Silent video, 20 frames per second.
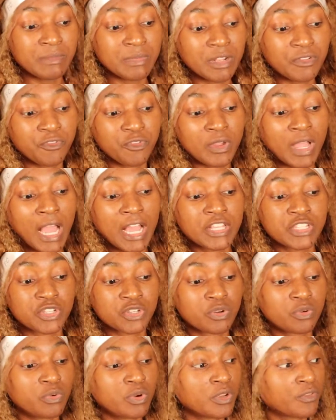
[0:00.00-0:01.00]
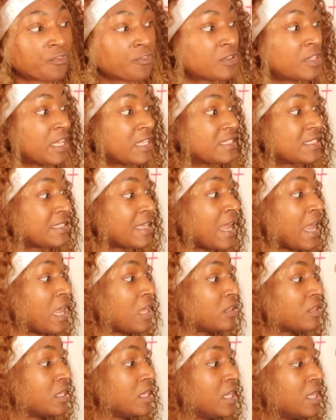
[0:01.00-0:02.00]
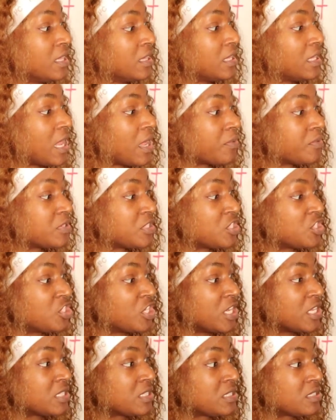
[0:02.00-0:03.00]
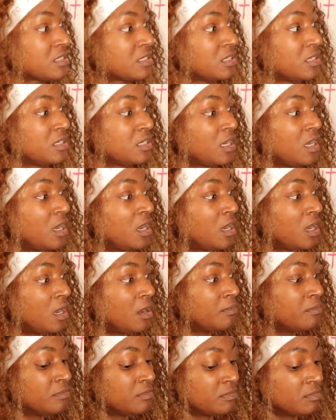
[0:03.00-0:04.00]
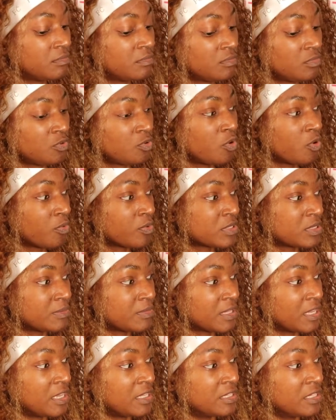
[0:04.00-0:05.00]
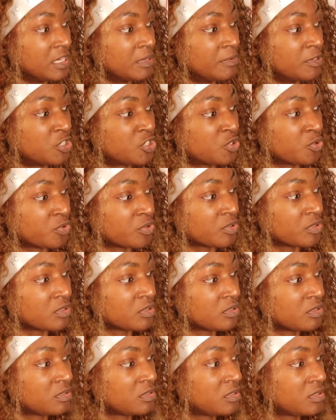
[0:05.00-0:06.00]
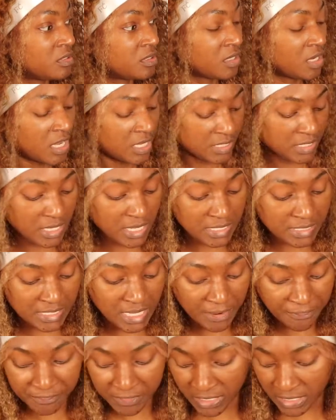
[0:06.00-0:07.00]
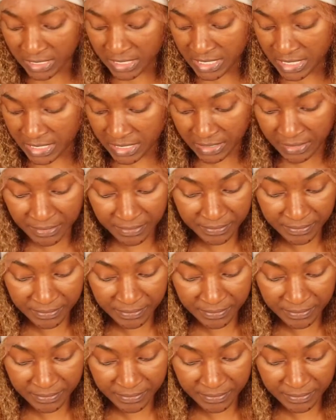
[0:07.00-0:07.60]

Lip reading: But if you guys are going for that style, then I would suggest going with something a little bit shorter, because it definitely